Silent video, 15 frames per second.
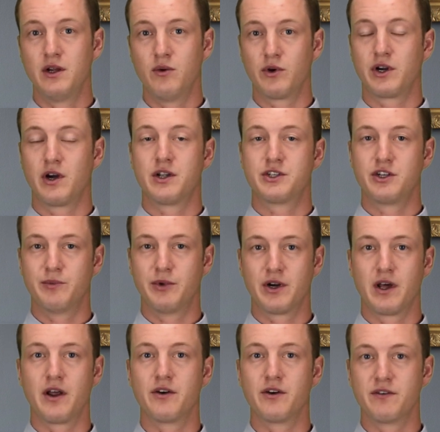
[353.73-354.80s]
would cost you about
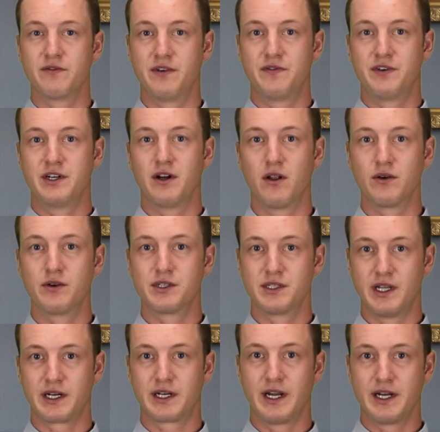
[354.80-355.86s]
$150 in
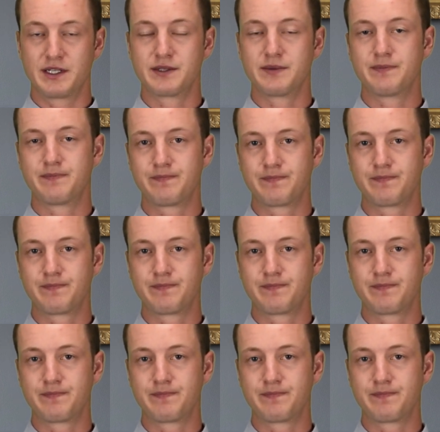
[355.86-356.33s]
that case.